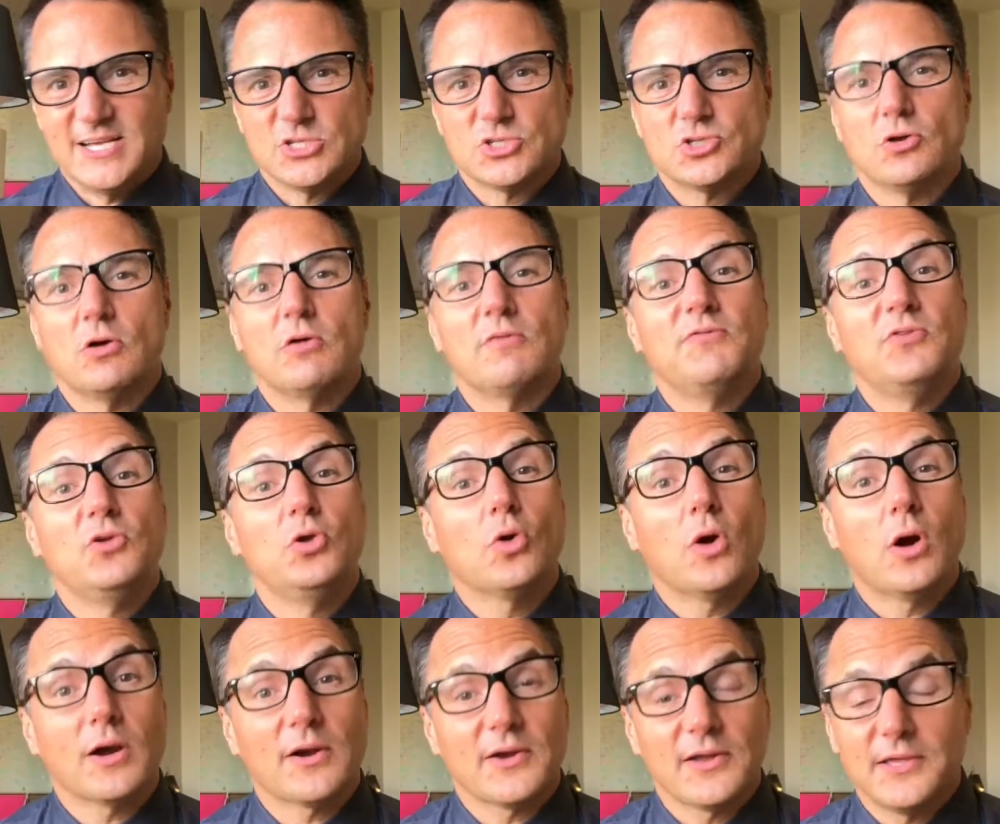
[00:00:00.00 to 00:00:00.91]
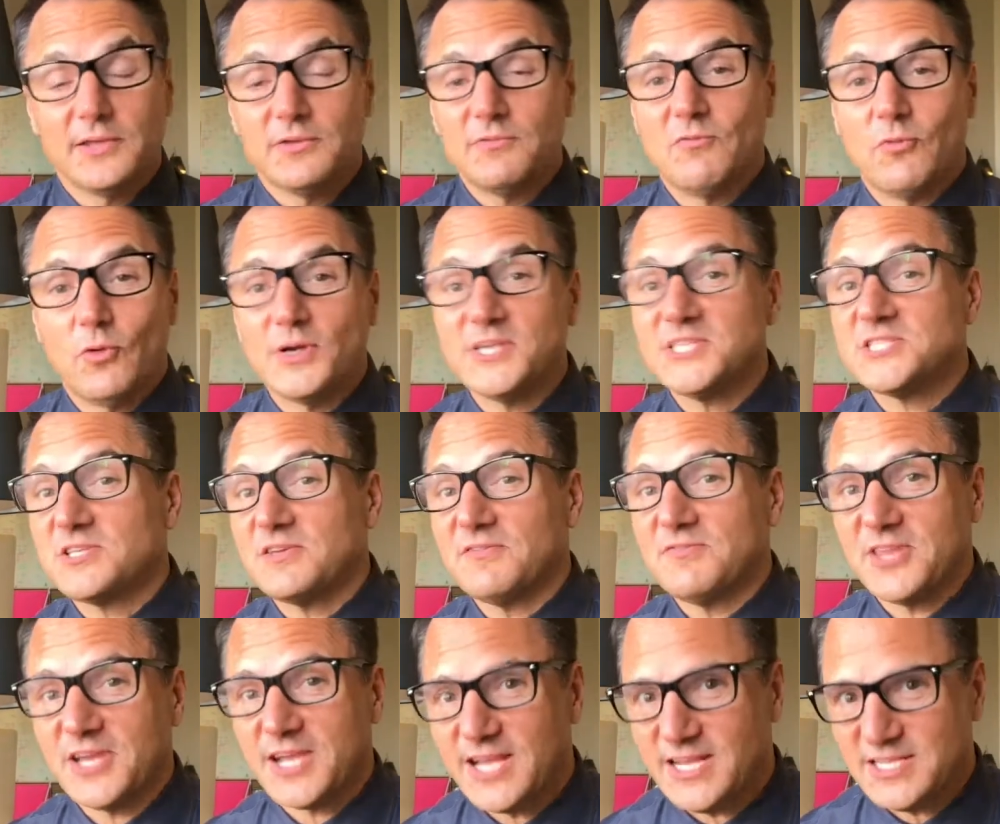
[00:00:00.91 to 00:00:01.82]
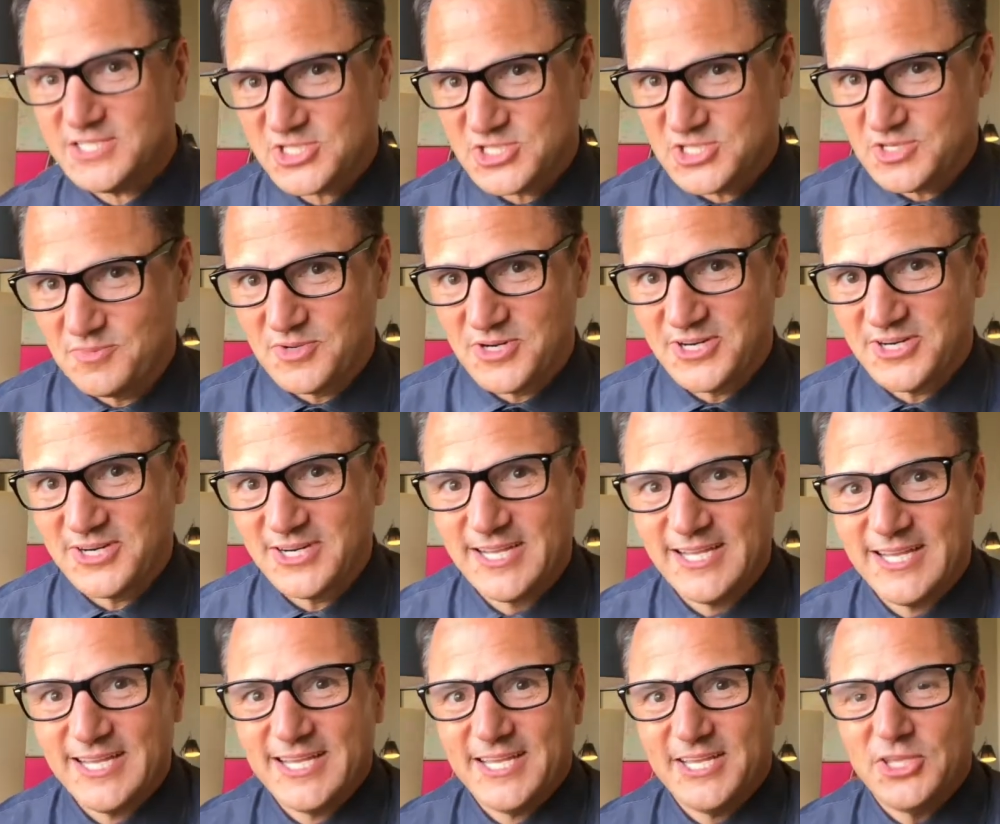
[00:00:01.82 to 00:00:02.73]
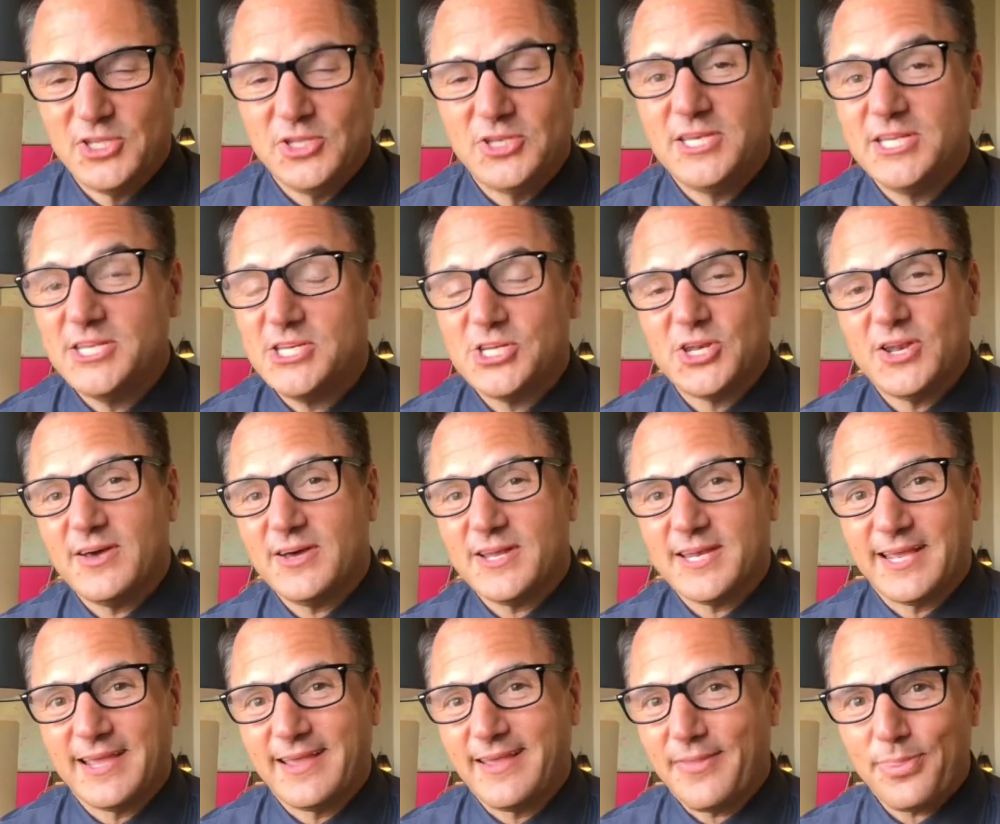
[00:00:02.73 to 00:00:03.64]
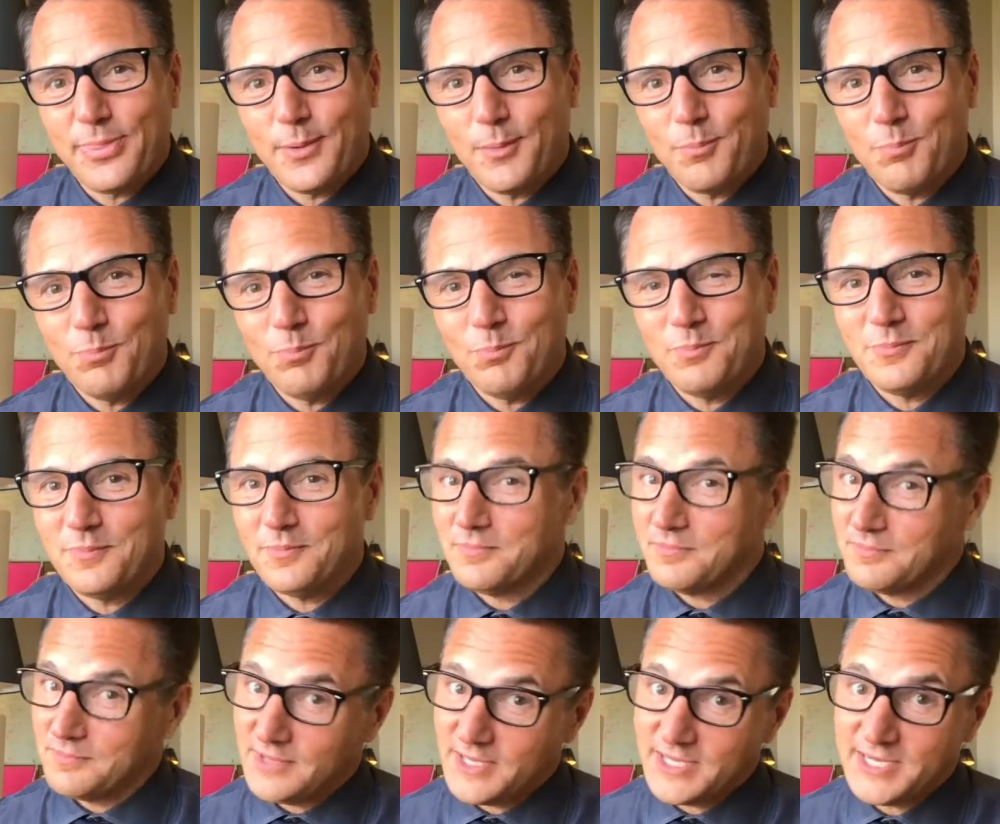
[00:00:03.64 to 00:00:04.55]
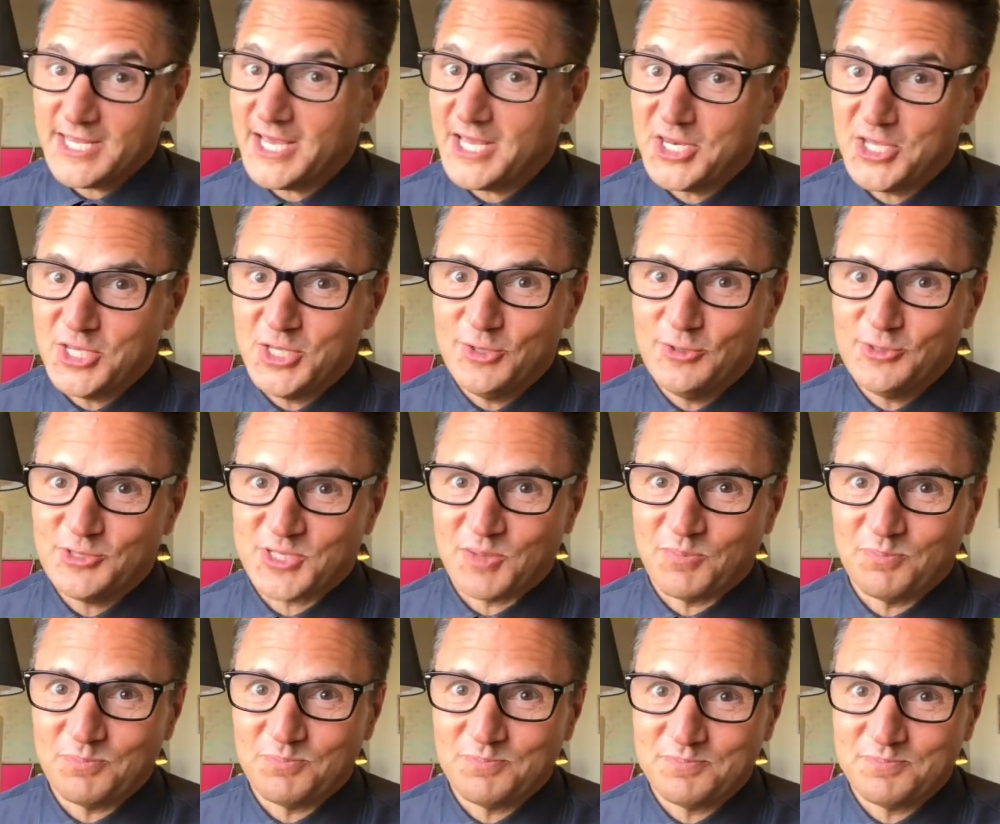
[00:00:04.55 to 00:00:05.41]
So if you are in voice of the customer, you need to know how to get them and how to use them.